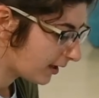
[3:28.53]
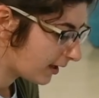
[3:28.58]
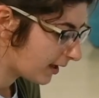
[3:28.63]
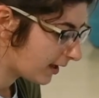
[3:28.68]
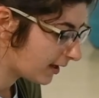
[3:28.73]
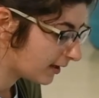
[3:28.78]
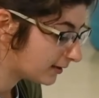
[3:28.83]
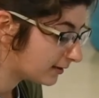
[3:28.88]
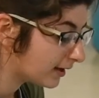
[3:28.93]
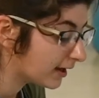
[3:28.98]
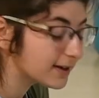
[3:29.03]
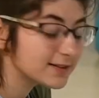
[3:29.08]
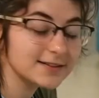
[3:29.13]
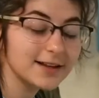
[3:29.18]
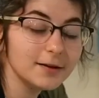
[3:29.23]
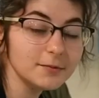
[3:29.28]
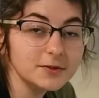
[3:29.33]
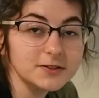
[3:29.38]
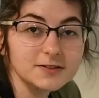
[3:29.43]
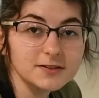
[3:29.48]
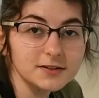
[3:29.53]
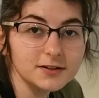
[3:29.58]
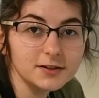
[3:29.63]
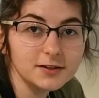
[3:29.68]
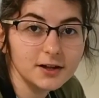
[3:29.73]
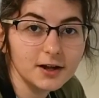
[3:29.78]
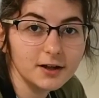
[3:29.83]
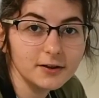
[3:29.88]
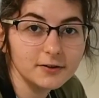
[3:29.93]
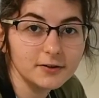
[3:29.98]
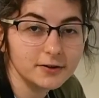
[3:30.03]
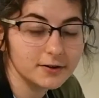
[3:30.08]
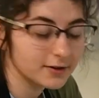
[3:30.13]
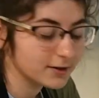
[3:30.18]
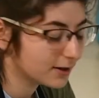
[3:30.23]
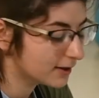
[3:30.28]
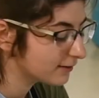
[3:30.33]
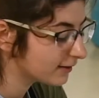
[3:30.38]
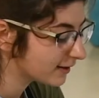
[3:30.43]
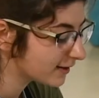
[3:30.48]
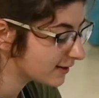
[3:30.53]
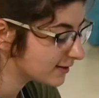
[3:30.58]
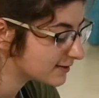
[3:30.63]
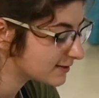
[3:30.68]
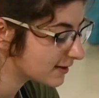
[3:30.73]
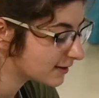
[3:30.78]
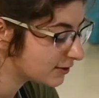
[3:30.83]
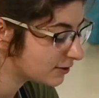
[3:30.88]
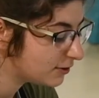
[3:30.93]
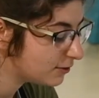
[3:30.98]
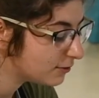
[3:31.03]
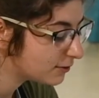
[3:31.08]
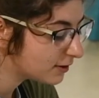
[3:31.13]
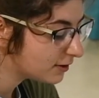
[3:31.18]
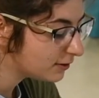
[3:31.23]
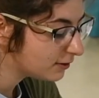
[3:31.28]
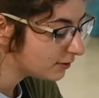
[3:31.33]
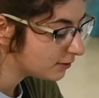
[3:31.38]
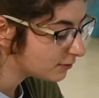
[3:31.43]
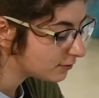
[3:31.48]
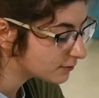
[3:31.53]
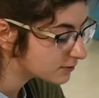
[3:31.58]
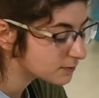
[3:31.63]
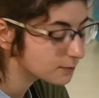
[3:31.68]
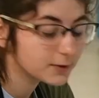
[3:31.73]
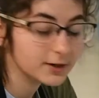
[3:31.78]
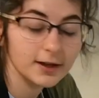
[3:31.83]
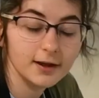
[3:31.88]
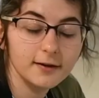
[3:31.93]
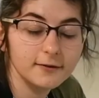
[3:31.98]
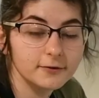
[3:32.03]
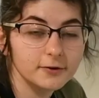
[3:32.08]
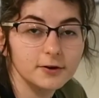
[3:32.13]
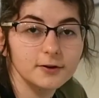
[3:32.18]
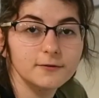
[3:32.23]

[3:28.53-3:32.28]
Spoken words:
And next, I'm just going to color. And like I said, you can use whatever.